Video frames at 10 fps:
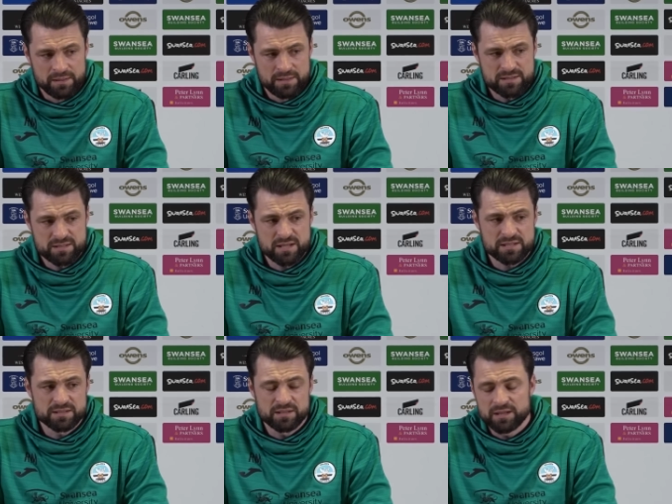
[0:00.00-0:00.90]
it's
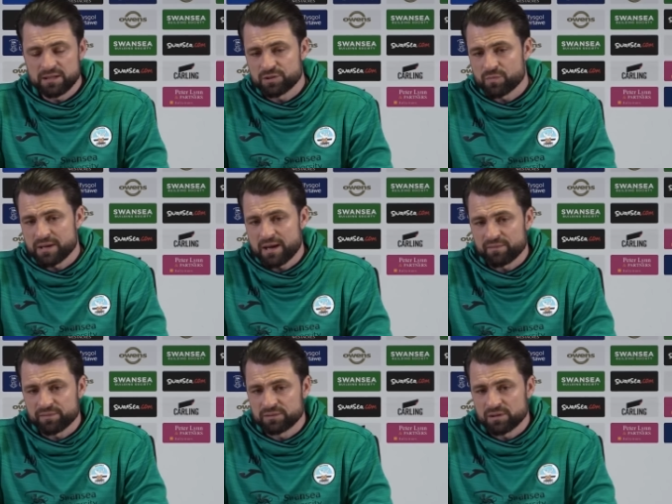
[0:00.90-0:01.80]
assessing the need that we
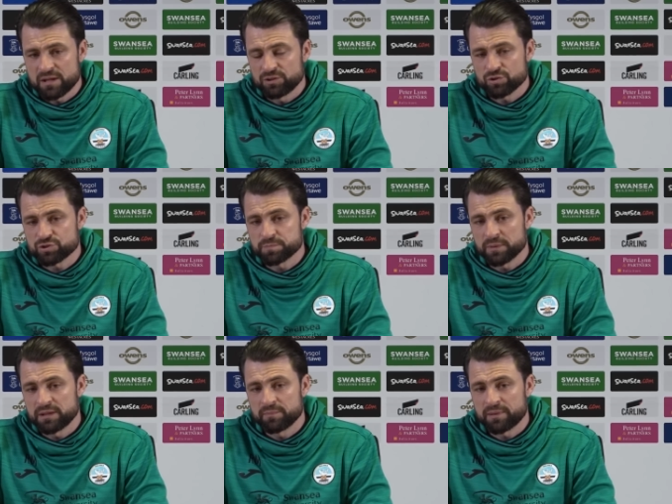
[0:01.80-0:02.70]
have and, and not just
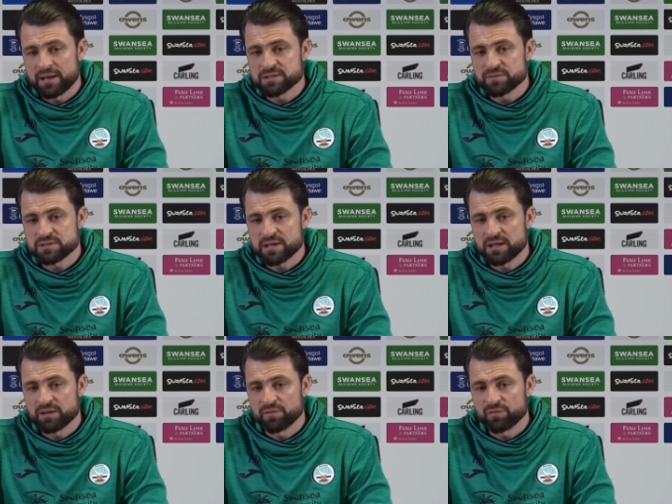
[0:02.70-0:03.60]
bringing in players for the
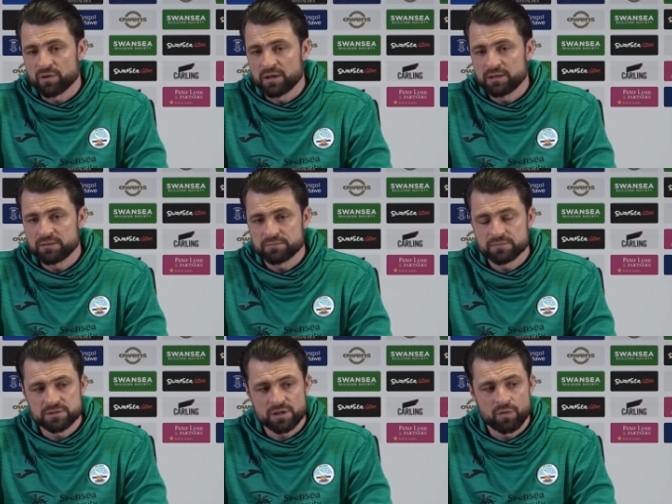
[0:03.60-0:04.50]
sake of it, really.
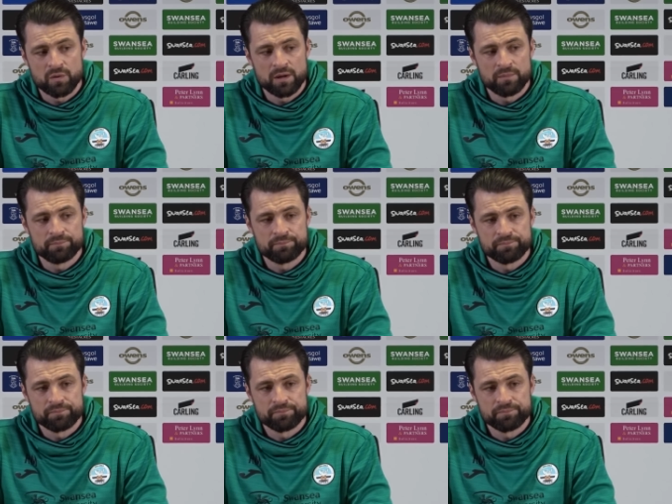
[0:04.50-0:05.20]
So, um,